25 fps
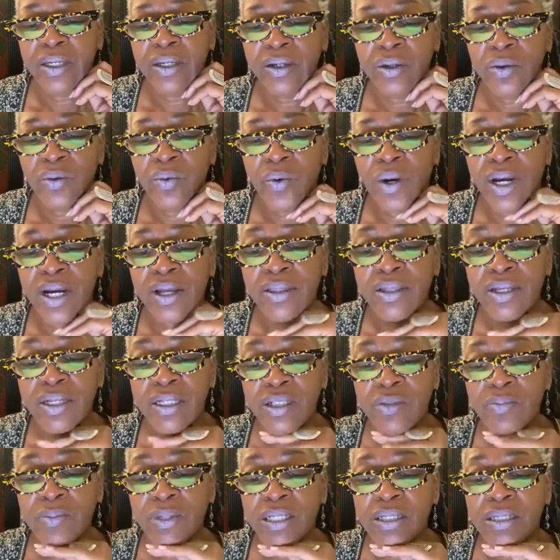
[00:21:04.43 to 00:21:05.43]
While they
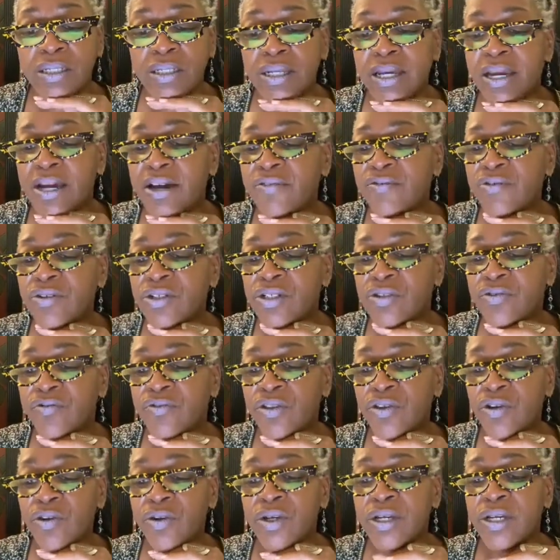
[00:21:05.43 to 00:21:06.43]
spend an average of
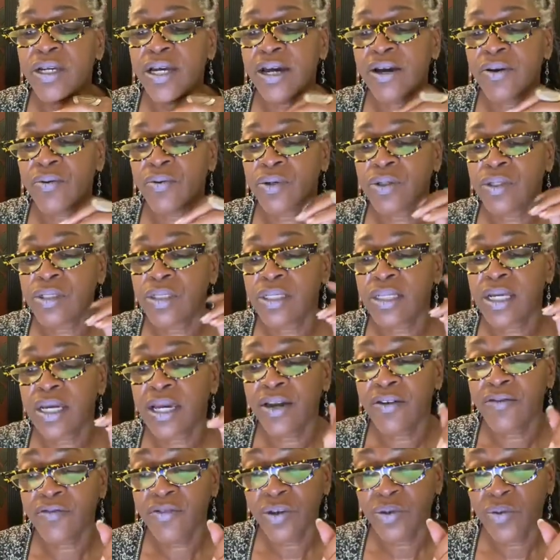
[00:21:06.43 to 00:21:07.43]
30 hours
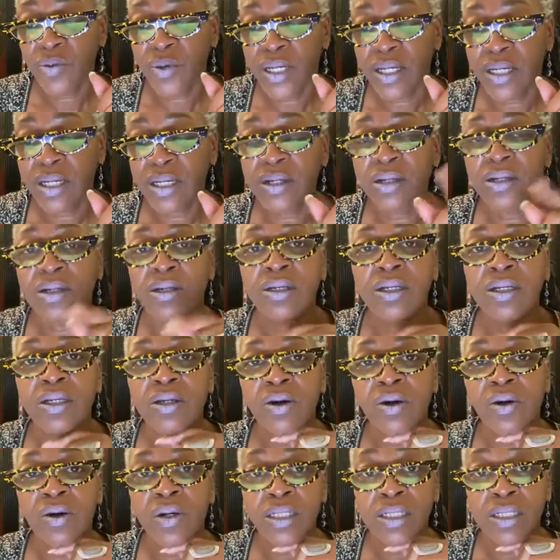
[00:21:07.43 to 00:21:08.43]
every week
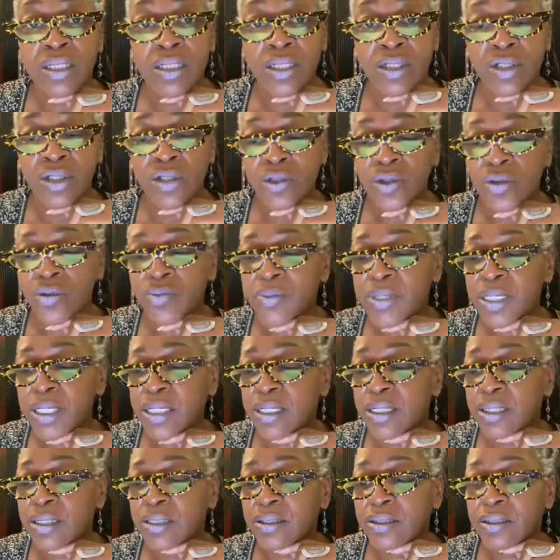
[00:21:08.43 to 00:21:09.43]
on digital
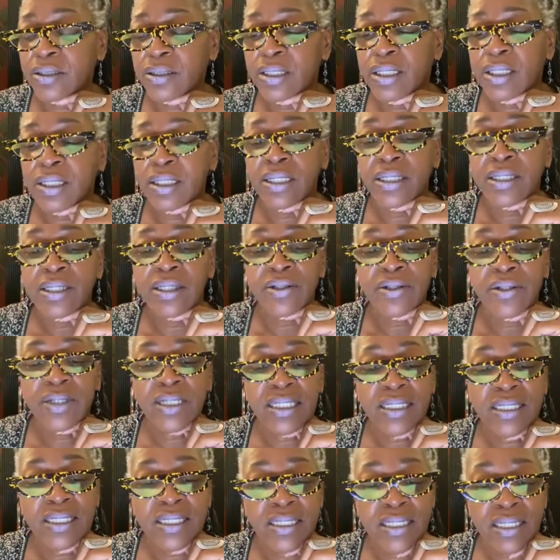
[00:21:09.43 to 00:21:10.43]
media, nearly
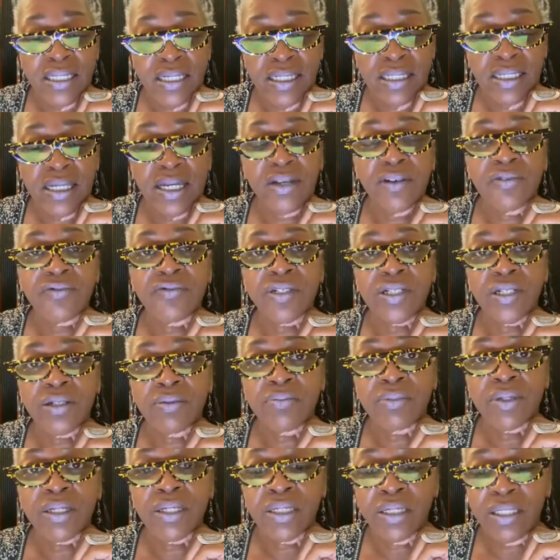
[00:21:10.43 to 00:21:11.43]
6 out of 10
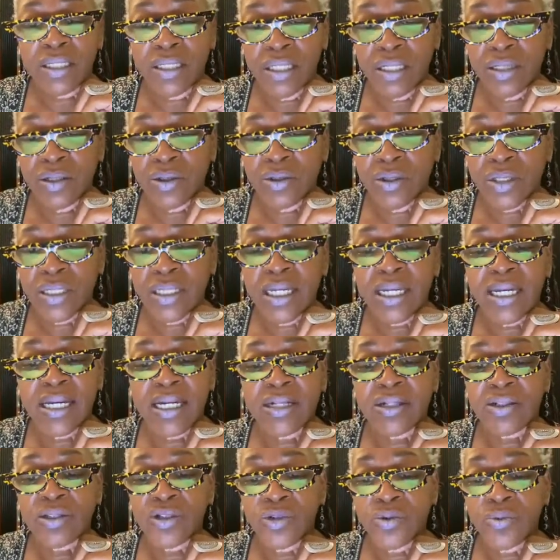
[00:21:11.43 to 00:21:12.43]
millennials
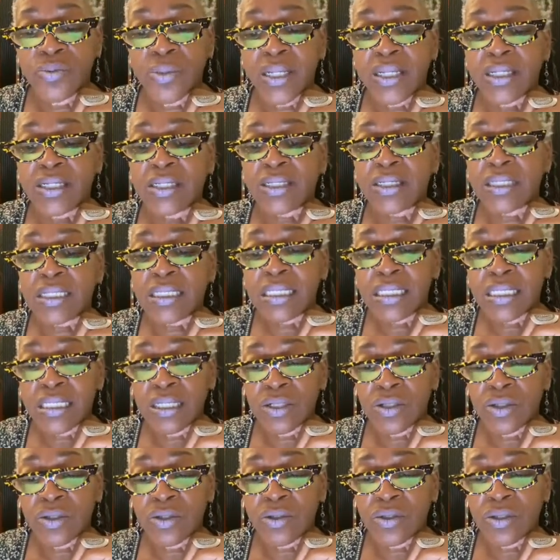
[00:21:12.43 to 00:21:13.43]
can't do basic
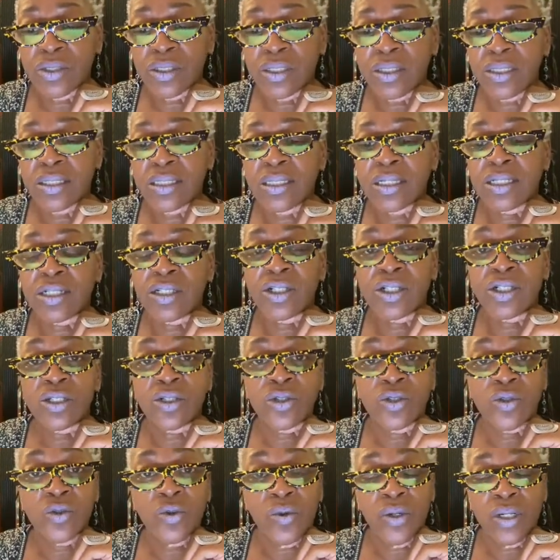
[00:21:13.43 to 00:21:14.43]
skills such as
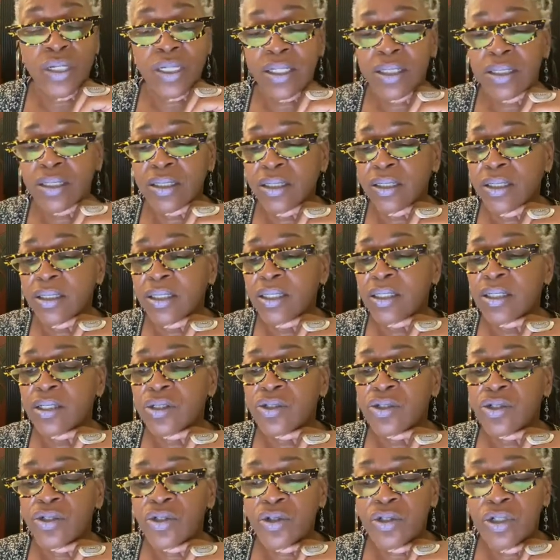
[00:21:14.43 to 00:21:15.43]
sorting,
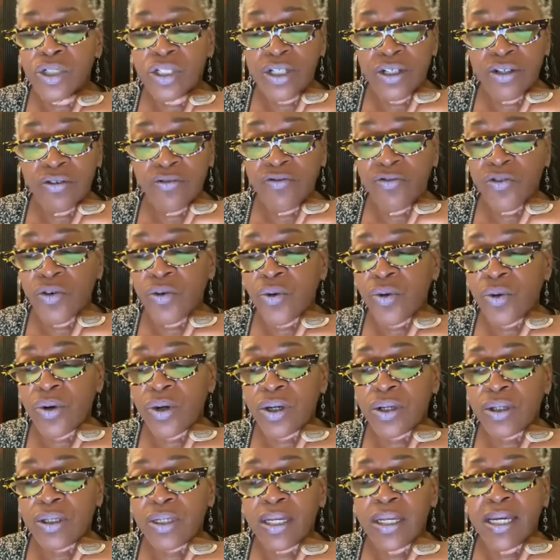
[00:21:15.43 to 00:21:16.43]
searching
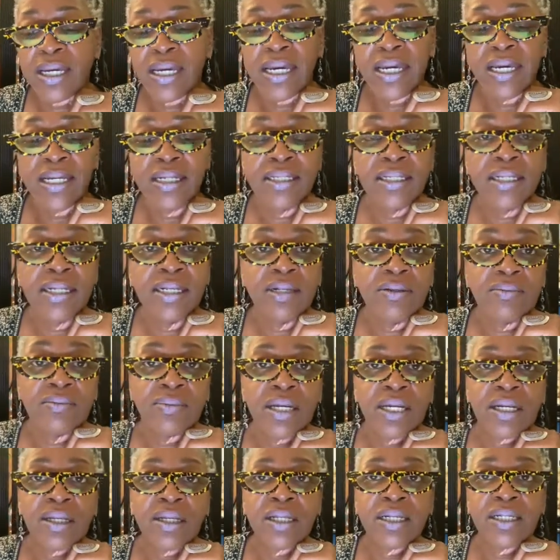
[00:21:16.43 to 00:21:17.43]
for, and
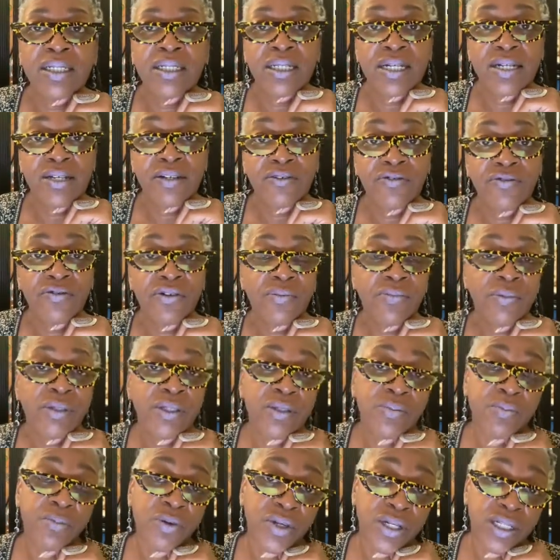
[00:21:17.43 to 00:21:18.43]
emailing data from a
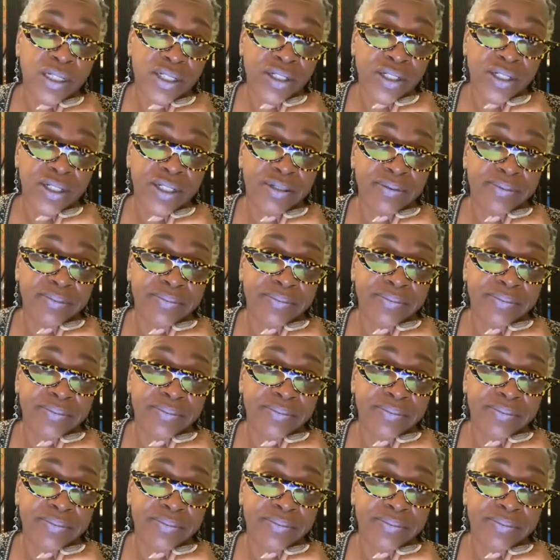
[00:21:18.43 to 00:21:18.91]
spreadsheet.